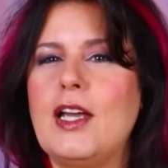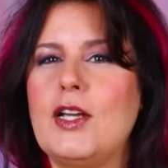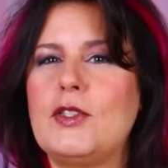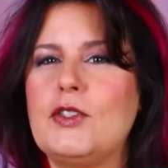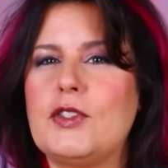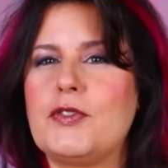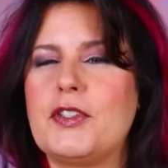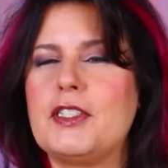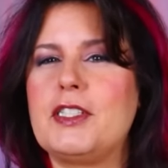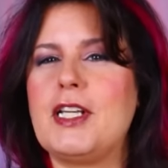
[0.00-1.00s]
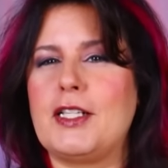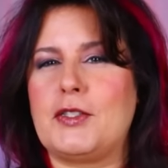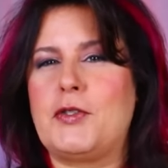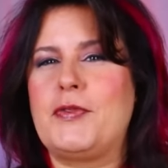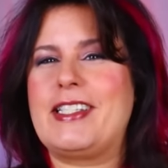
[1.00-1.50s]
in Lucifer
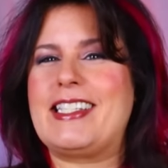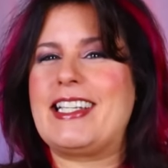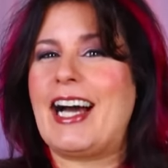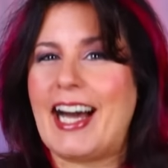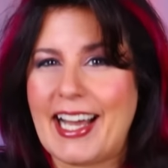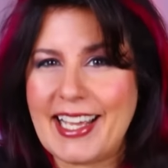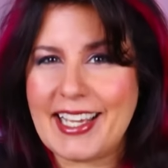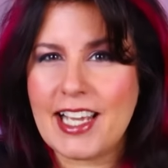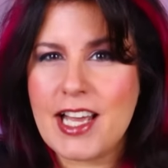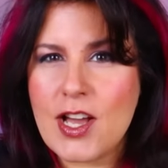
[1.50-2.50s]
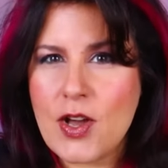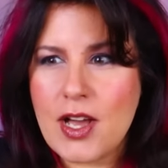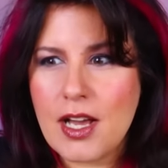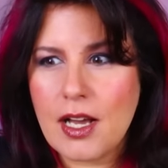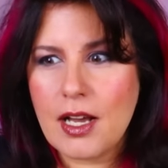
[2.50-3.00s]
just to die.
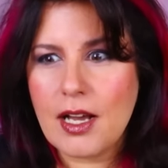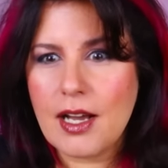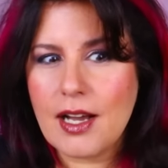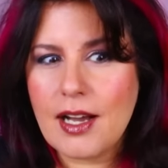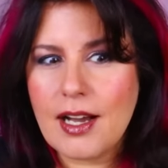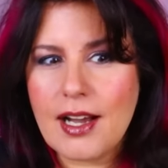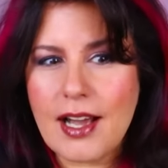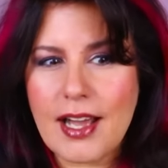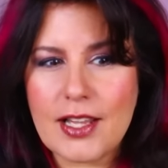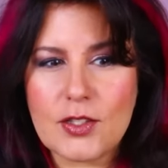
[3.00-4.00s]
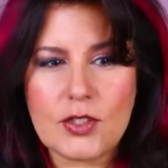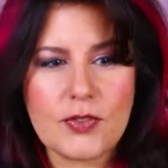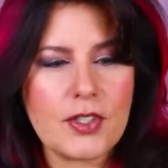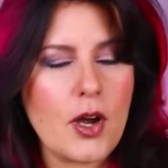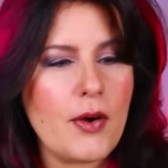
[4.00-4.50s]
And
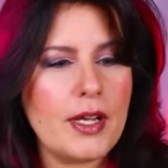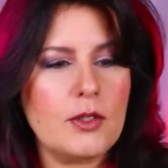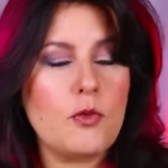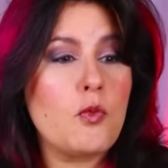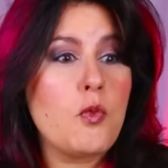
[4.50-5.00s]
Lucifer going,